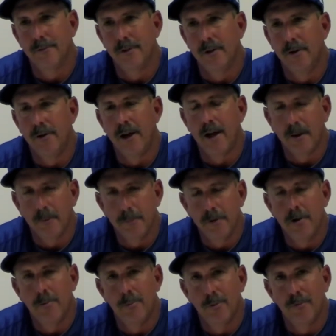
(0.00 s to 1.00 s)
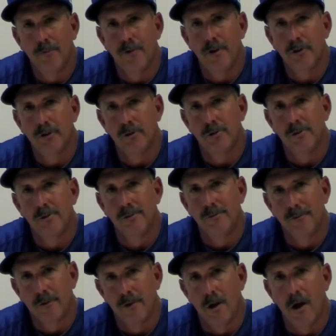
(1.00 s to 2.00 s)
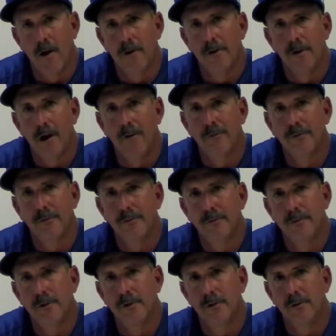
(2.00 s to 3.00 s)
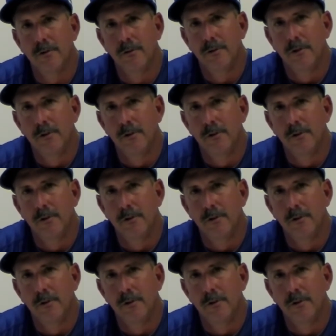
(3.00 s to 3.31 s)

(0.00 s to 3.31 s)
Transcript: learn how to be a professional on and off the field,